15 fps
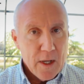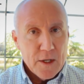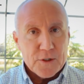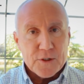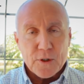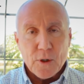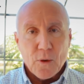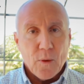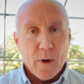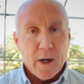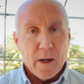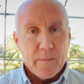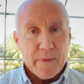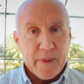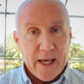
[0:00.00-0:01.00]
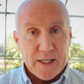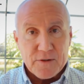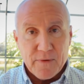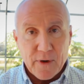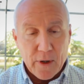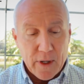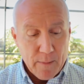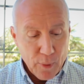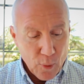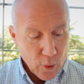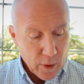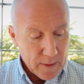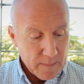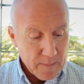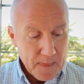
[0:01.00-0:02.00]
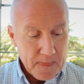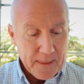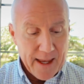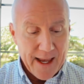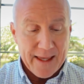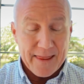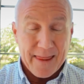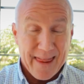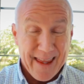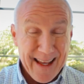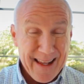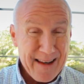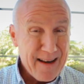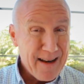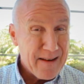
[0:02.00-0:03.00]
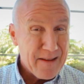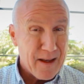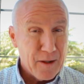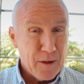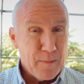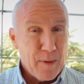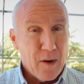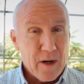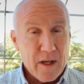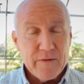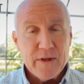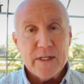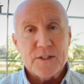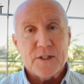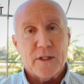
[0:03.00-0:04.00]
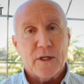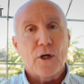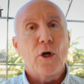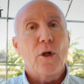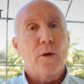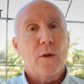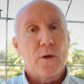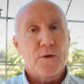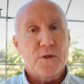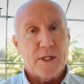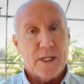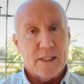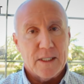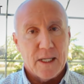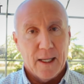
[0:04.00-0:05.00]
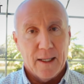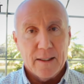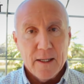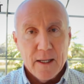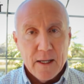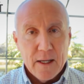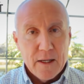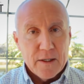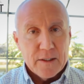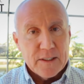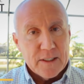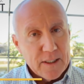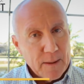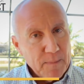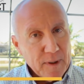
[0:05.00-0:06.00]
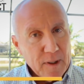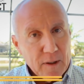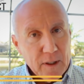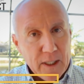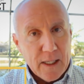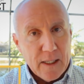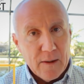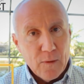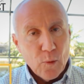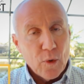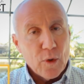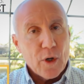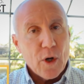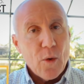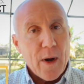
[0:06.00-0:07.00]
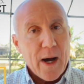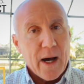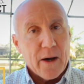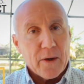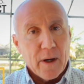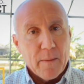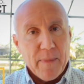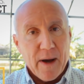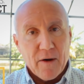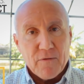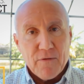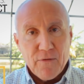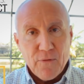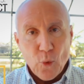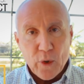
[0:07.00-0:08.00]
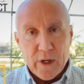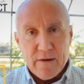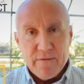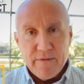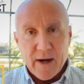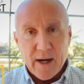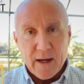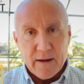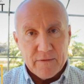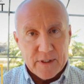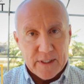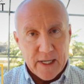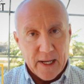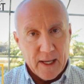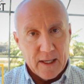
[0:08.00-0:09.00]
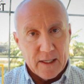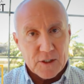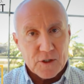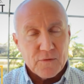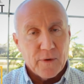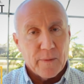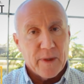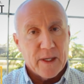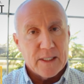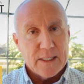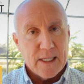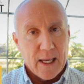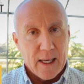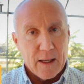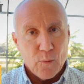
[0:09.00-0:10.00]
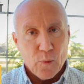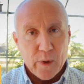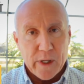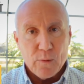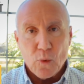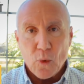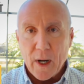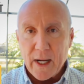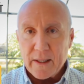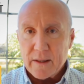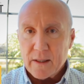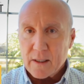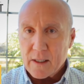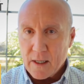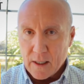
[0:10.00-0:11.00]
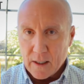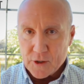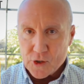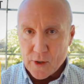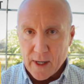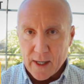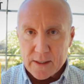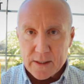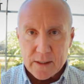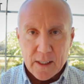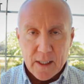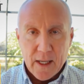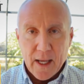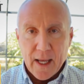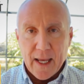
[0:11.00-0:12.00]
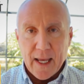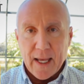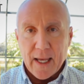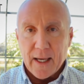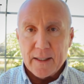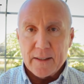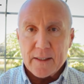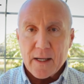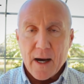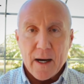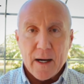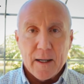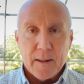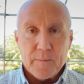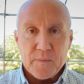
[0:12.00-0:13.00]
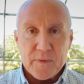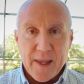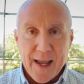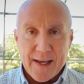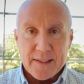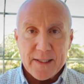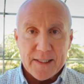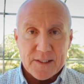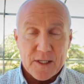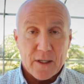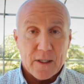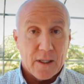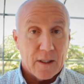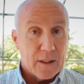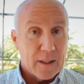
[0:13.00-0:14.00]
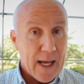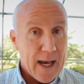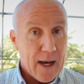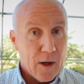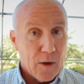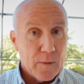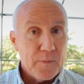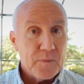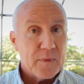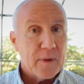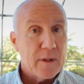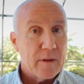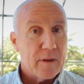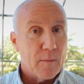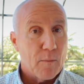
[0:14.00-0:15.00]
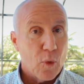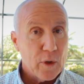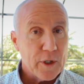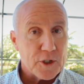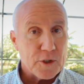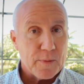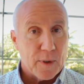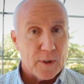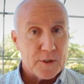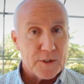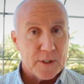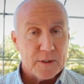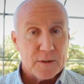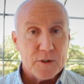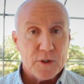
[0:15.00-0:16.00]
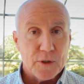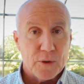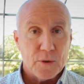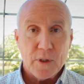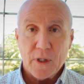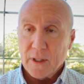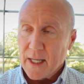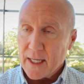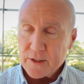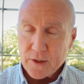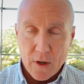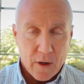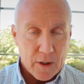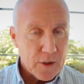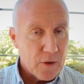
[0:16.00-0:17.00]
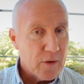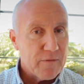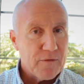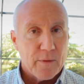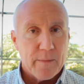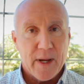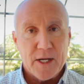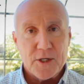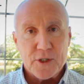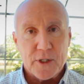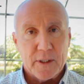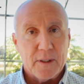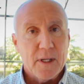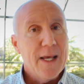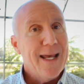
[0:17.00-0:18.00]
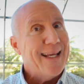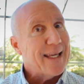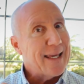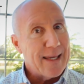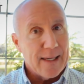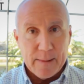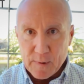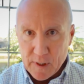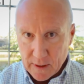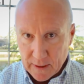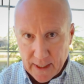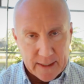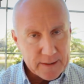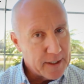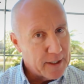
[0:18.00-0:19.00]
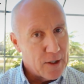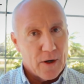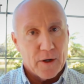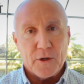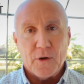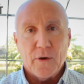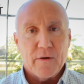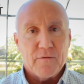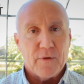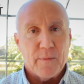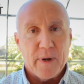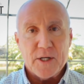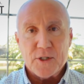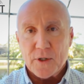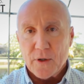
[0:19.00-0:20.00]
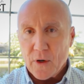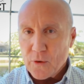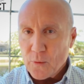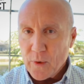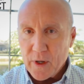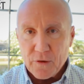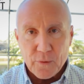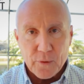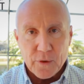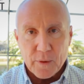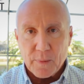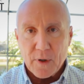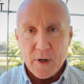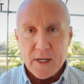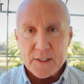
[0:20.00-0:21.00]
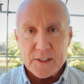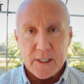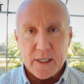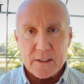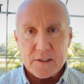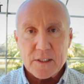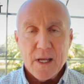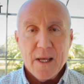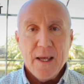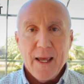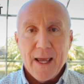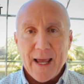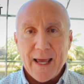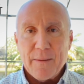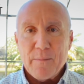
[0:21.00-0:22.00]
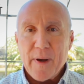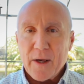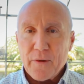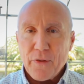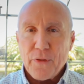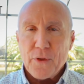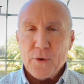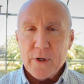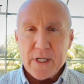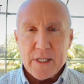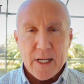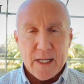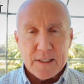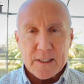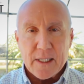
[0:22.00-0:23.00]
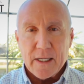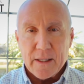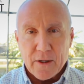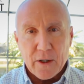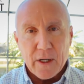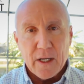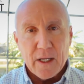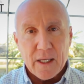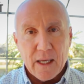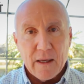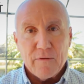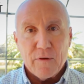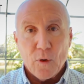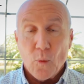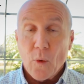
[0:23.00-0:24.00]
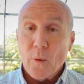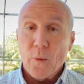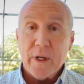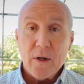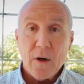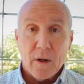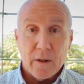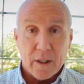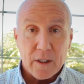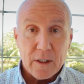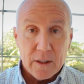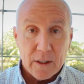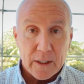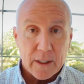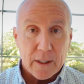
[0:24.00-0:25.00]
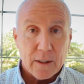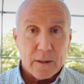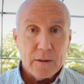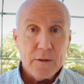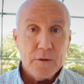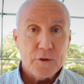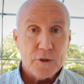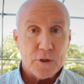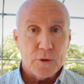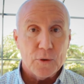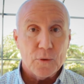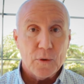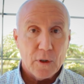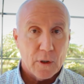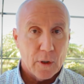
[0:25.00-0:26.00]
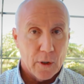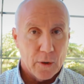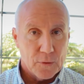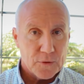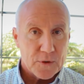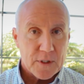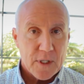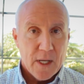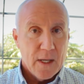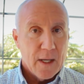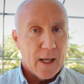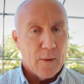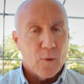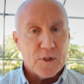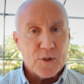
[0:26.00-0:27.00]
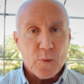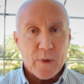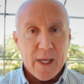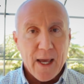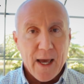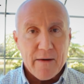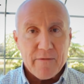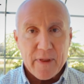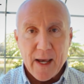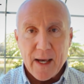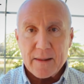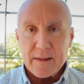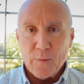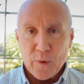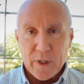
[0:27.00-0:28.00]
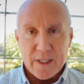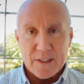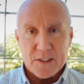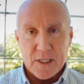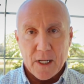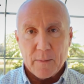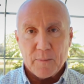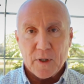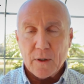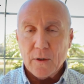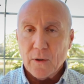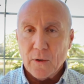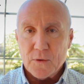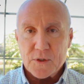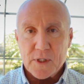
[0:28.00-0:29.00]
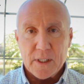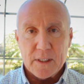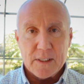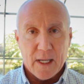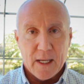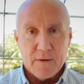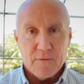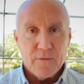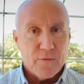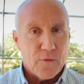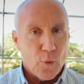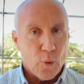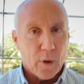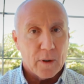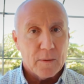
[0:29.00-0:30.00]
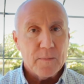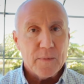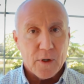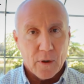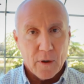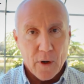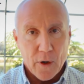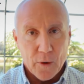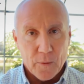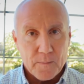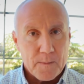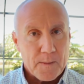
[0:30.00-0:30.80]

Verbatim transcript: So um, that's very important. And then the other part of it is the closing date. Typically, we'll go out about 45 days from the day we write the contract. And um, that is going to allow the mortgage person to collect all your information, keep collecting all your information all the way through the process, and about 30 days in, they're gonna give you what we call a clear to close. And once we have that, then we can set up the closing date for your home.